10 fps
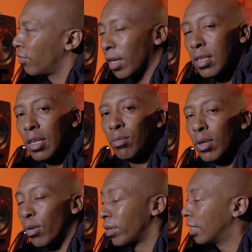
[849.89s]
Like I said,
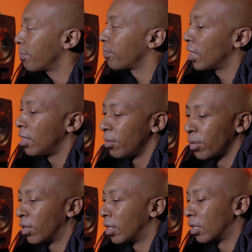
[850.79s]
we're
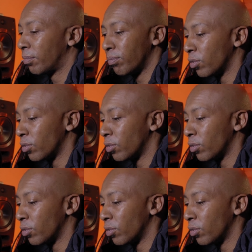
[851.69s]
gonna